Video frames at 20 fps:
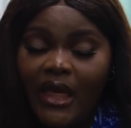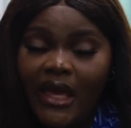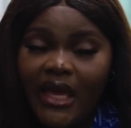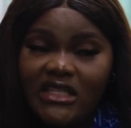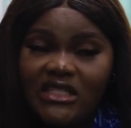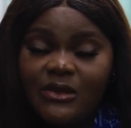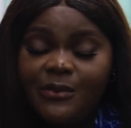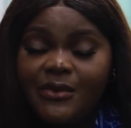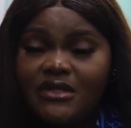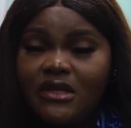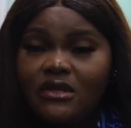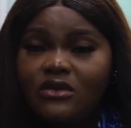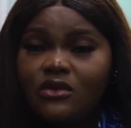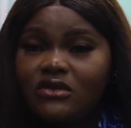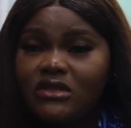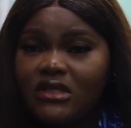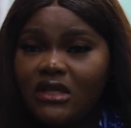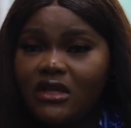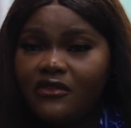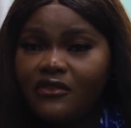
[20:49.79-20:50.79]
80%
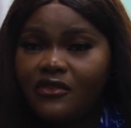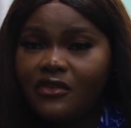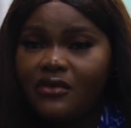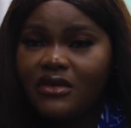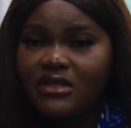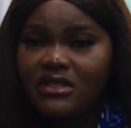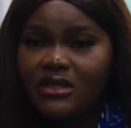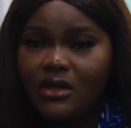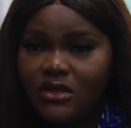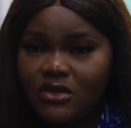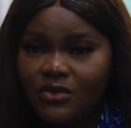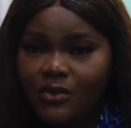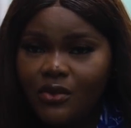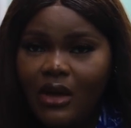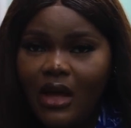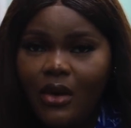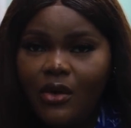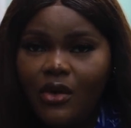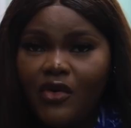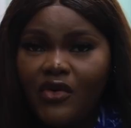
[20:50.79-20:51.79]
on deliveries, because
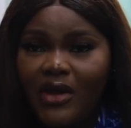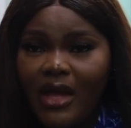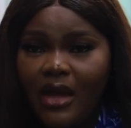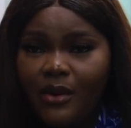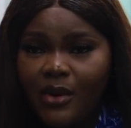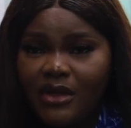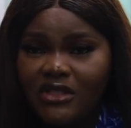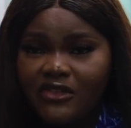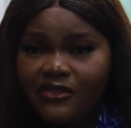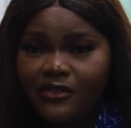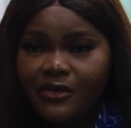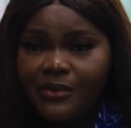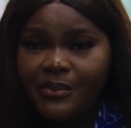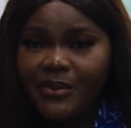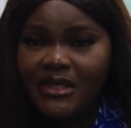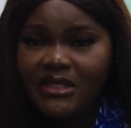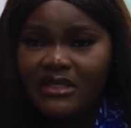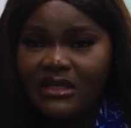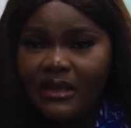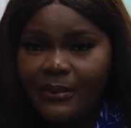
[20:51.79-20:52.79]
I worked for a
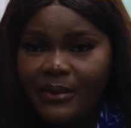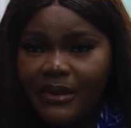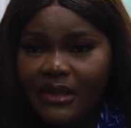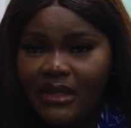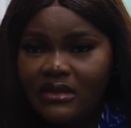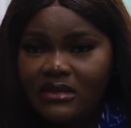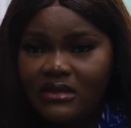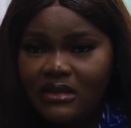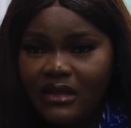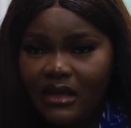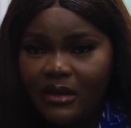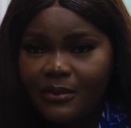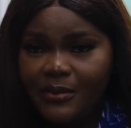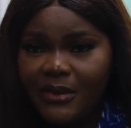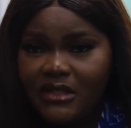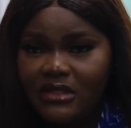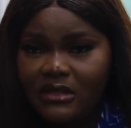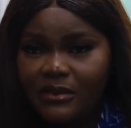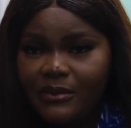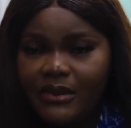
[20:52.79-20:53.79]
pizza place, like a
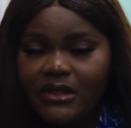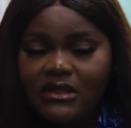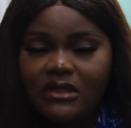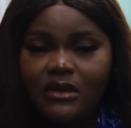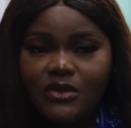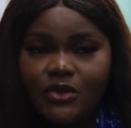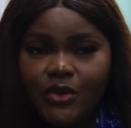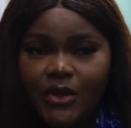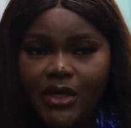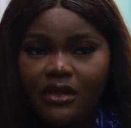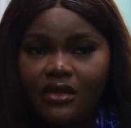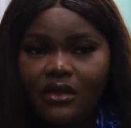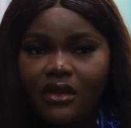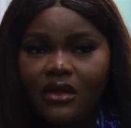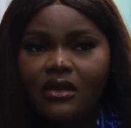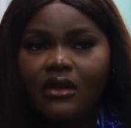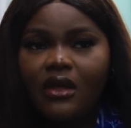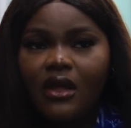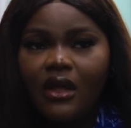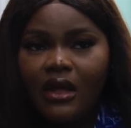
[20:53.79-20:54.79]
pizza place. I was working
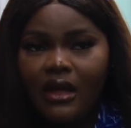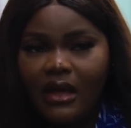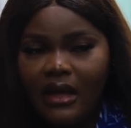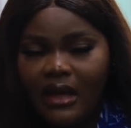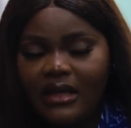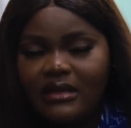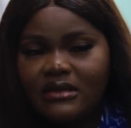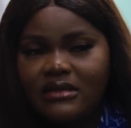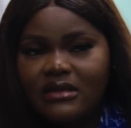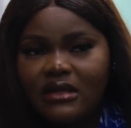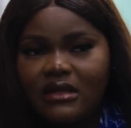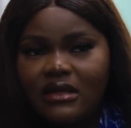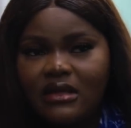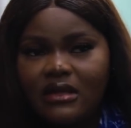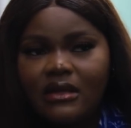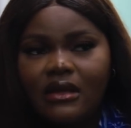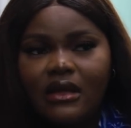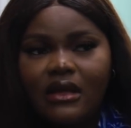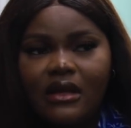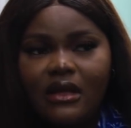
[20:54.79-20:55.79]
then as
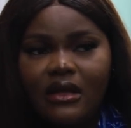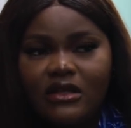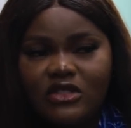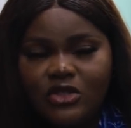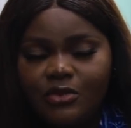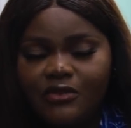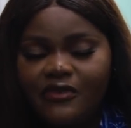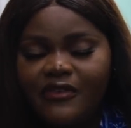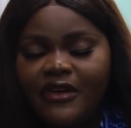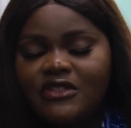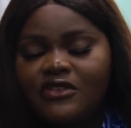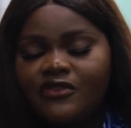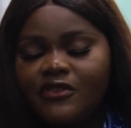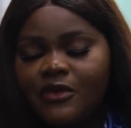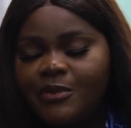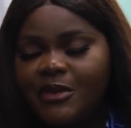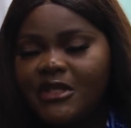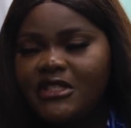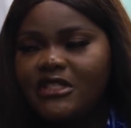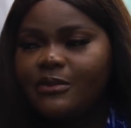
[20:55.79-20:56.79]
a supervisor
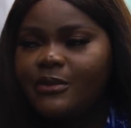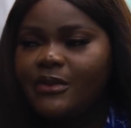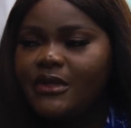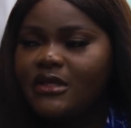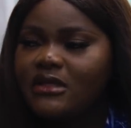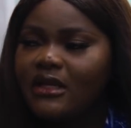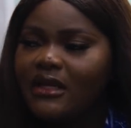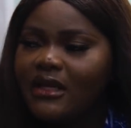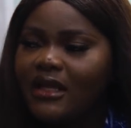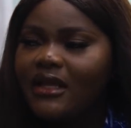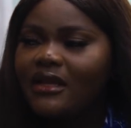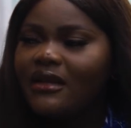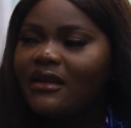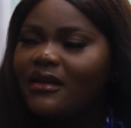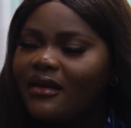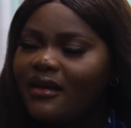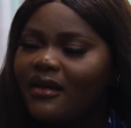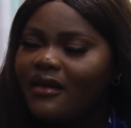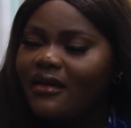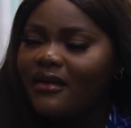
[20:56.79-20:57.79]
for a pizza place. And
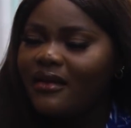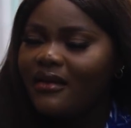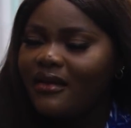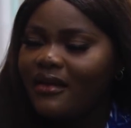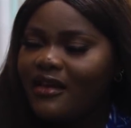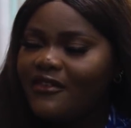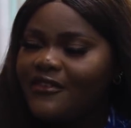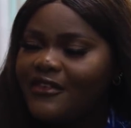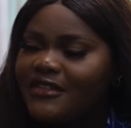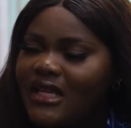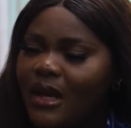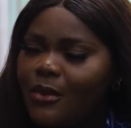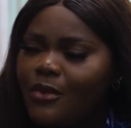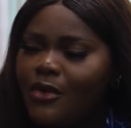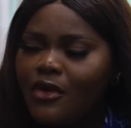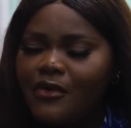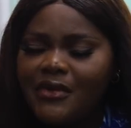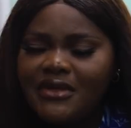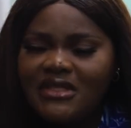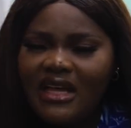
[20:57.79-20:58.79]
then every time
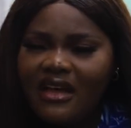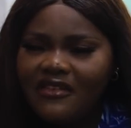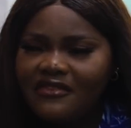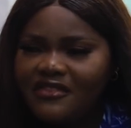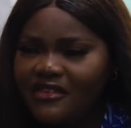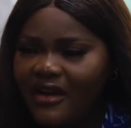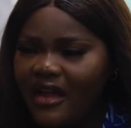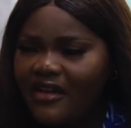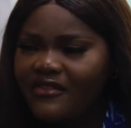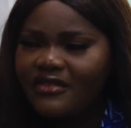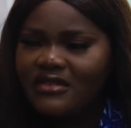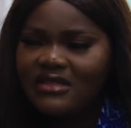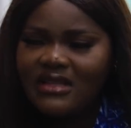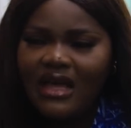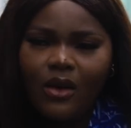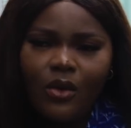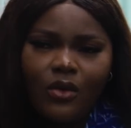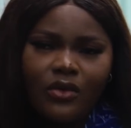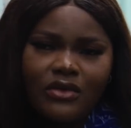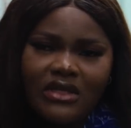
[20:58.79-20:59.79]
we always have drivers
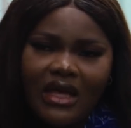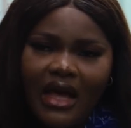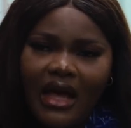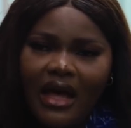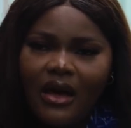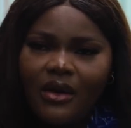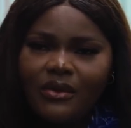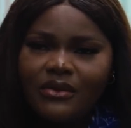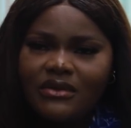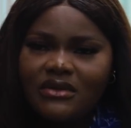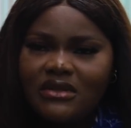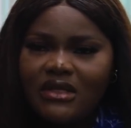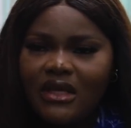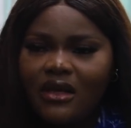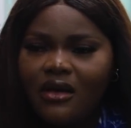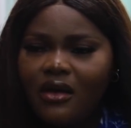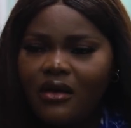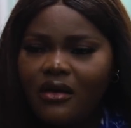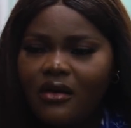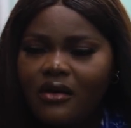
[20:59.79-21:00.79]
that goes, how they
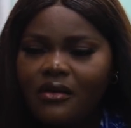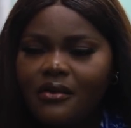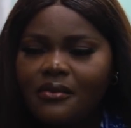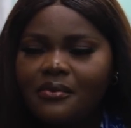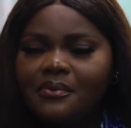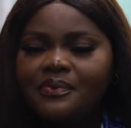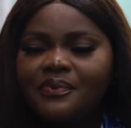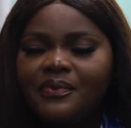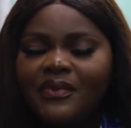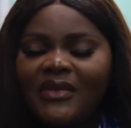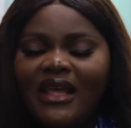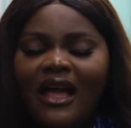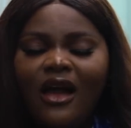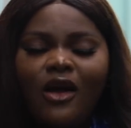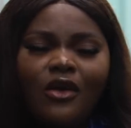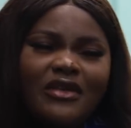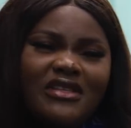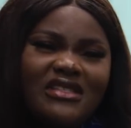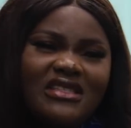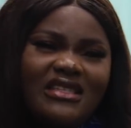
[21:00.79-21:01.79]
come, I
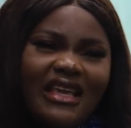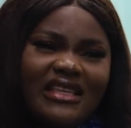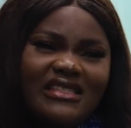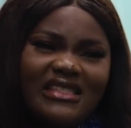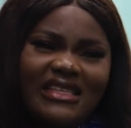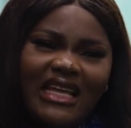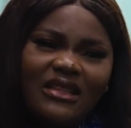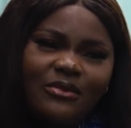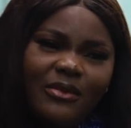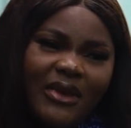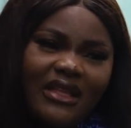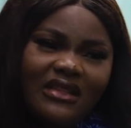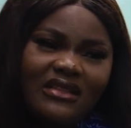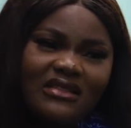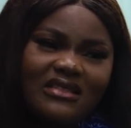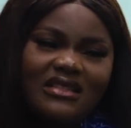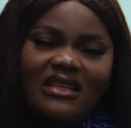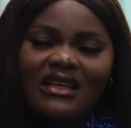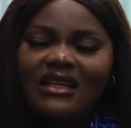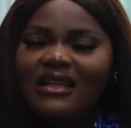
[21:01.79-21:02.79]
always see the
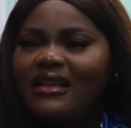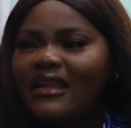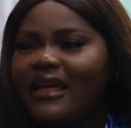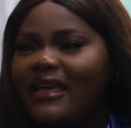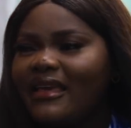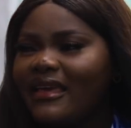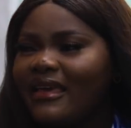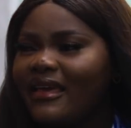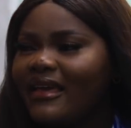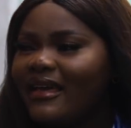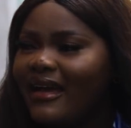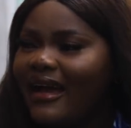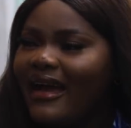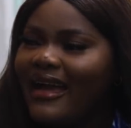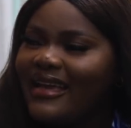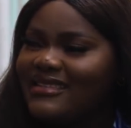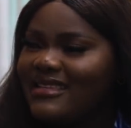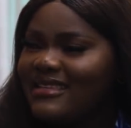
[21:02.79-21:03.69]
excitement. Like, hi